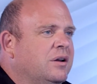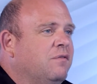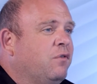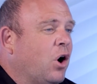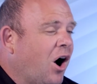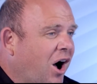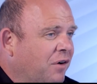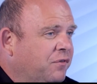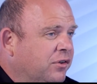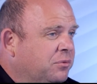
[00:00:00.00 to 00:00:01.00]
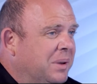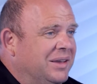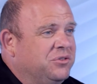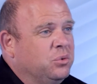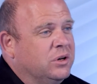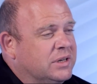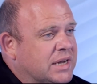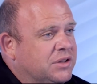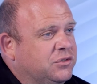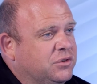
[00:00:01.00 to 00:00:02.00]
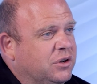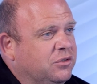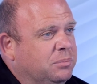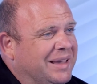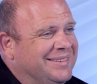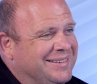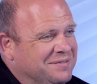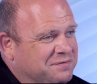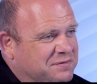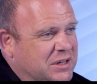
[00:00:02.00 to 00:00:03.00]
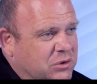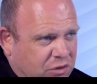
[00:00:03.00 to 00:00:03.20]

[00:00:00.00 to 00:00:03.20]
for office space or industrial space to fill